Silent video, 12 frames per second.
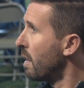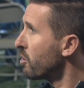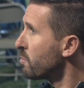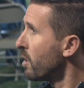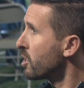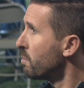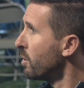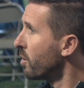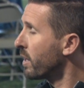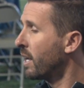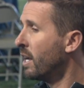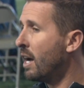my
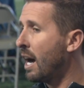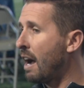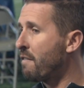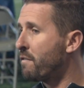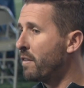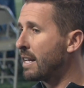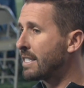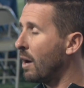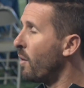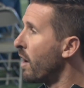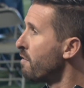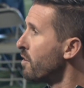responsibility. That's
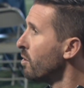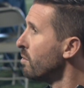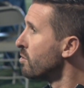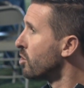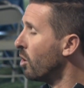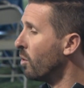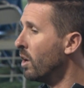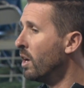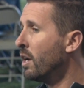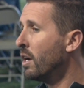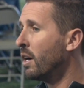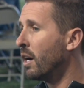how I feel. So
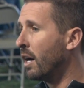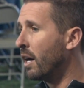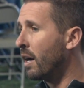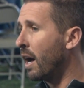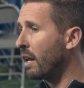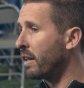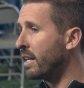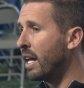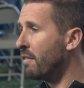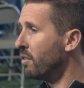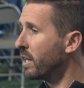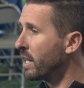I lean
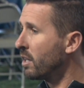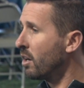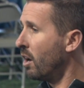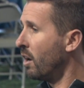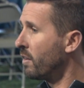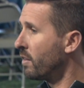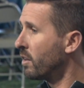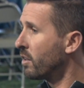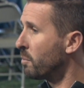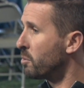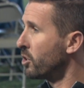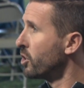heavily on
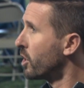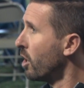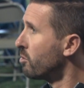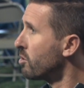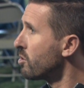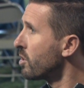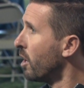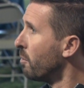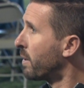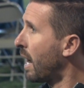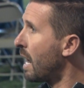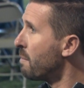the position coaches to
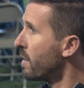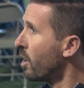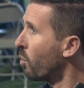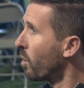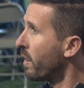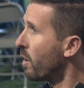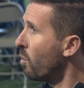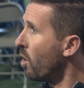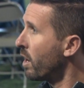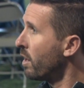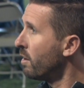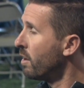help guide me on where they
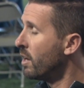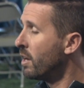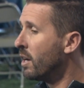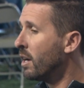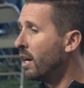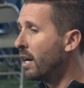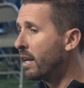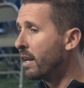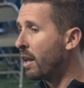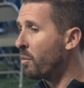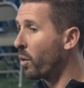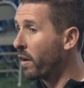want it
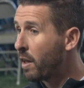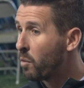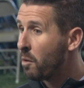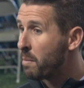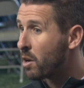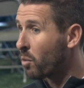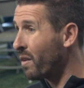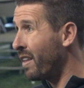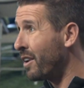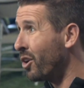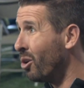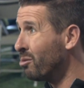and where they want me or where
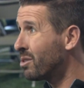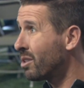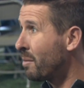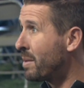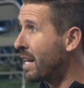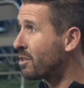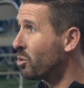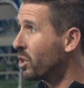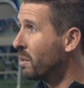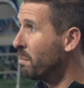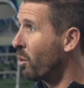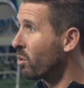they don't. I mean, that's
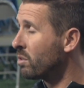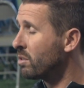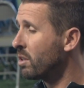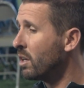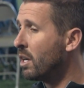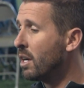really important.